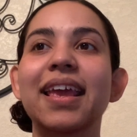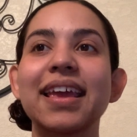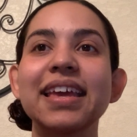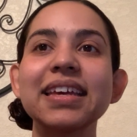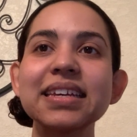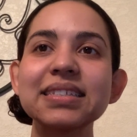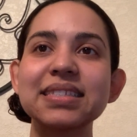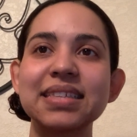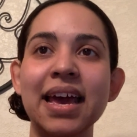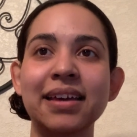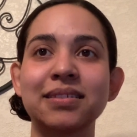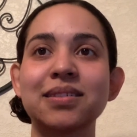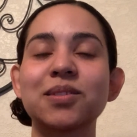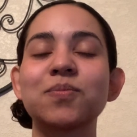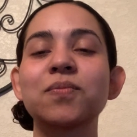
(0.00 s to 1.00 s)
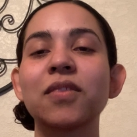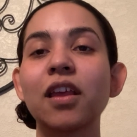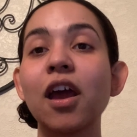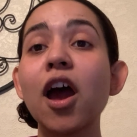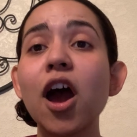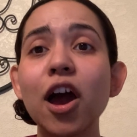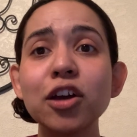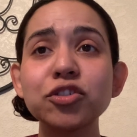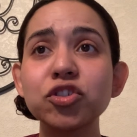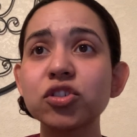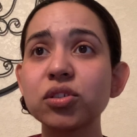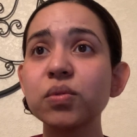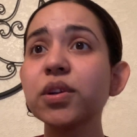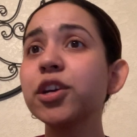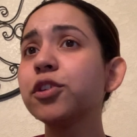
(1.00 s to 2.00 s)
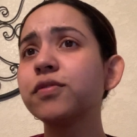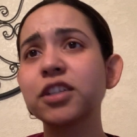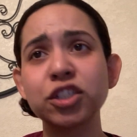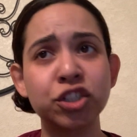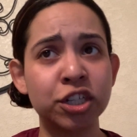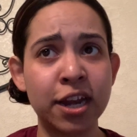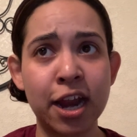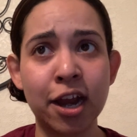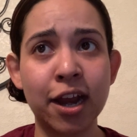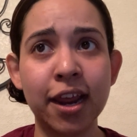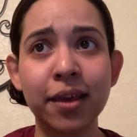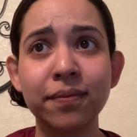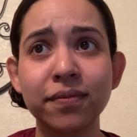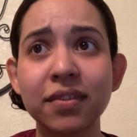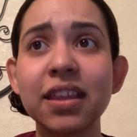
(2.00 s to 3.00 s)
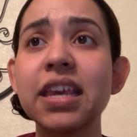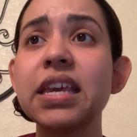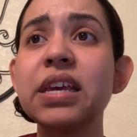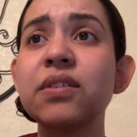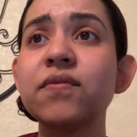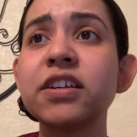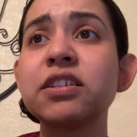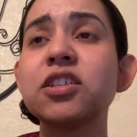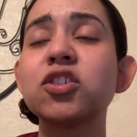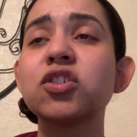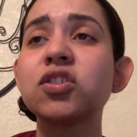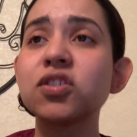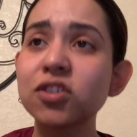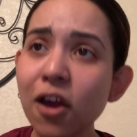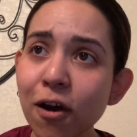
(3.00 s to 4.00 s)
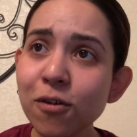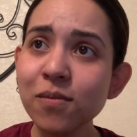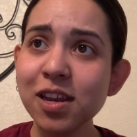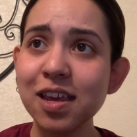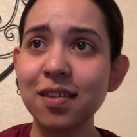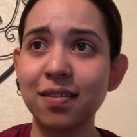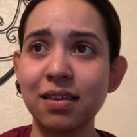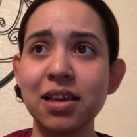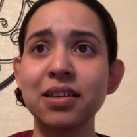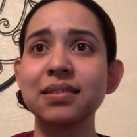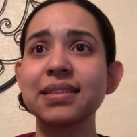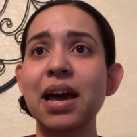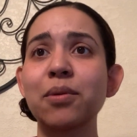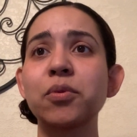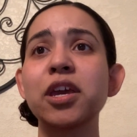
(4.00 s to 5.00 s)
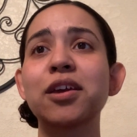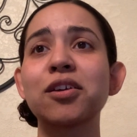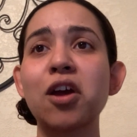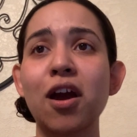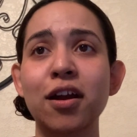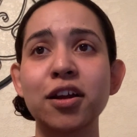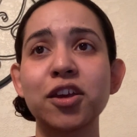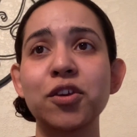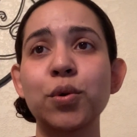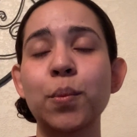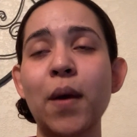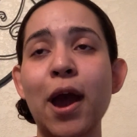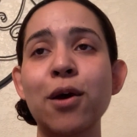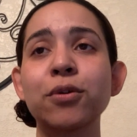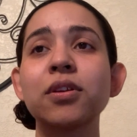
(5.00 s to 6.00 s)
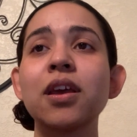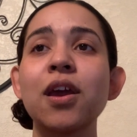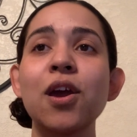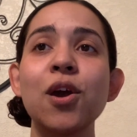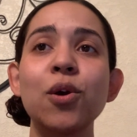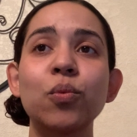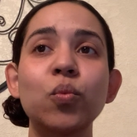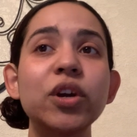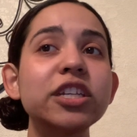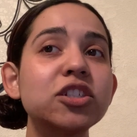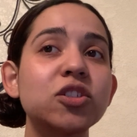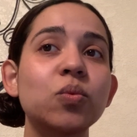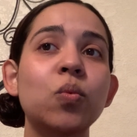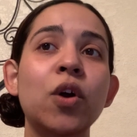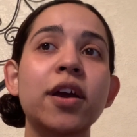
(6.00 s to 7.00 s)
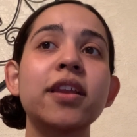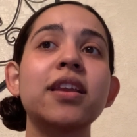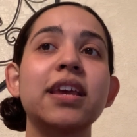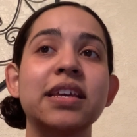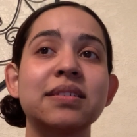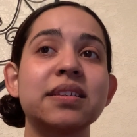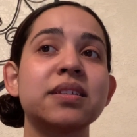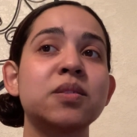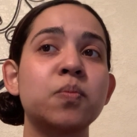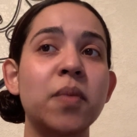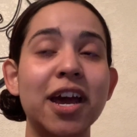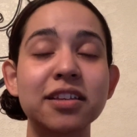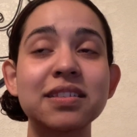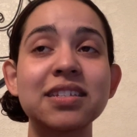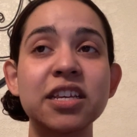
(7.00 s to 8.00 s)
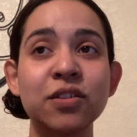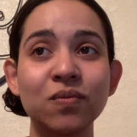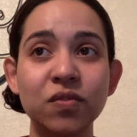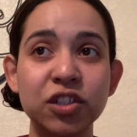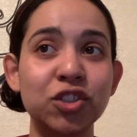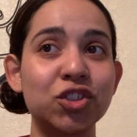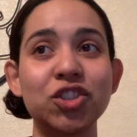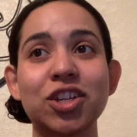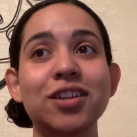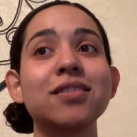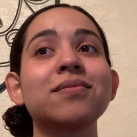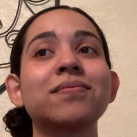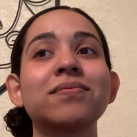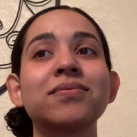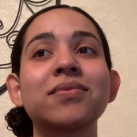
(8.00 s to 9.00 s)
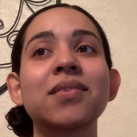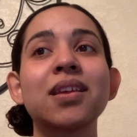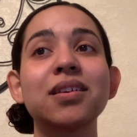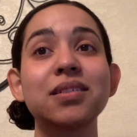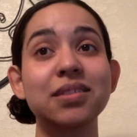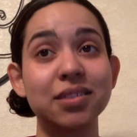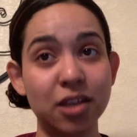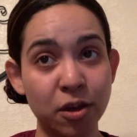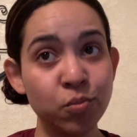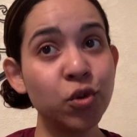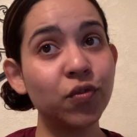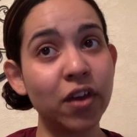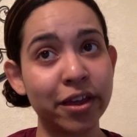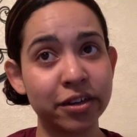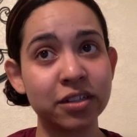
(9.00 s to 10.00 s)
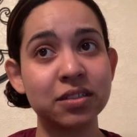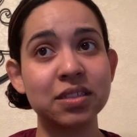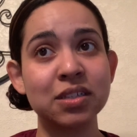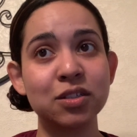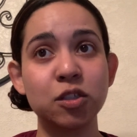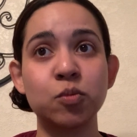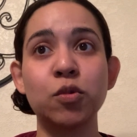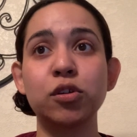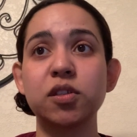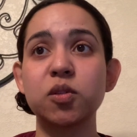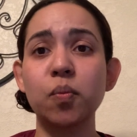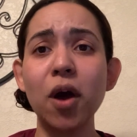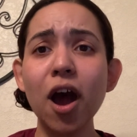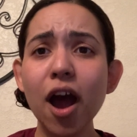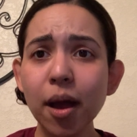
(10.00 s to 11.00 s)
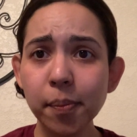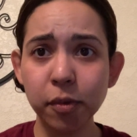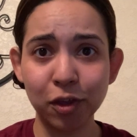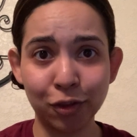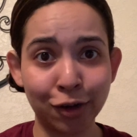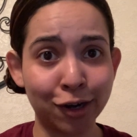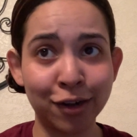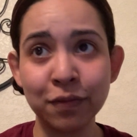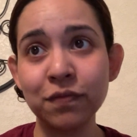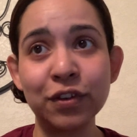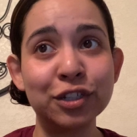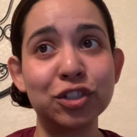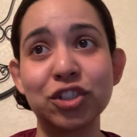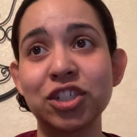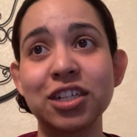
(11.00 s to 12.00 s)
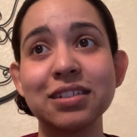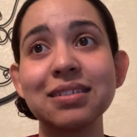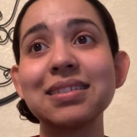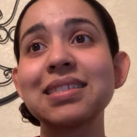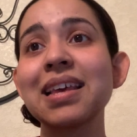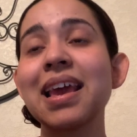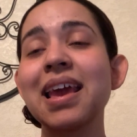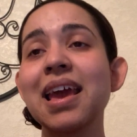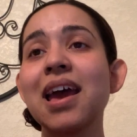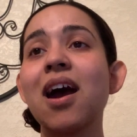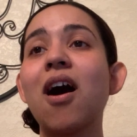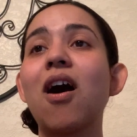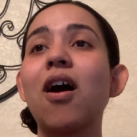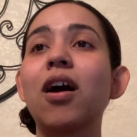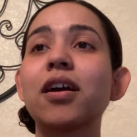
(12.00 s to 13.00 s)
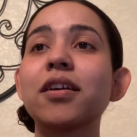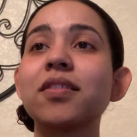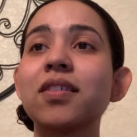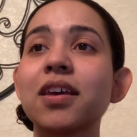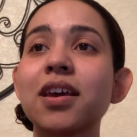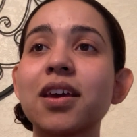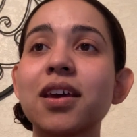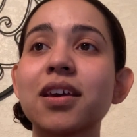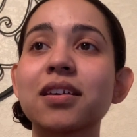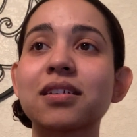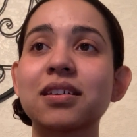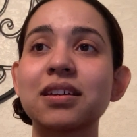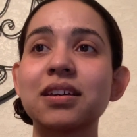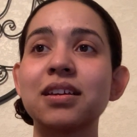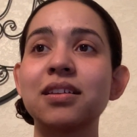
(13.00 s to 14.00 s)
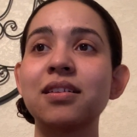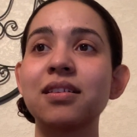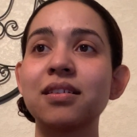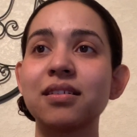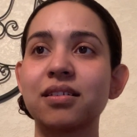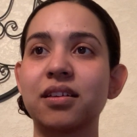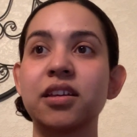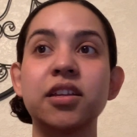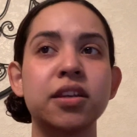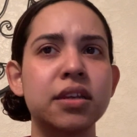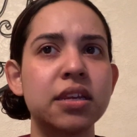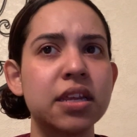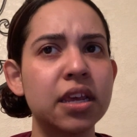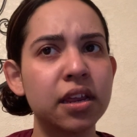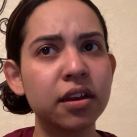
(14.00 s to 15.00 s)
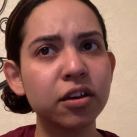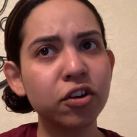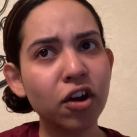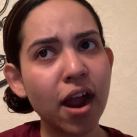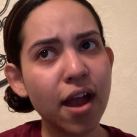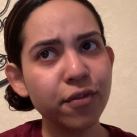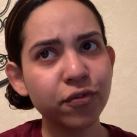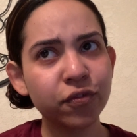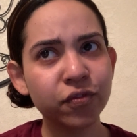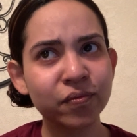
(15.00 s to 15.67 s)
it says, a true visionary, he invented so many things that we could argue about which one is his best invention. Some of Edison's most popular inventions are the kinetograph,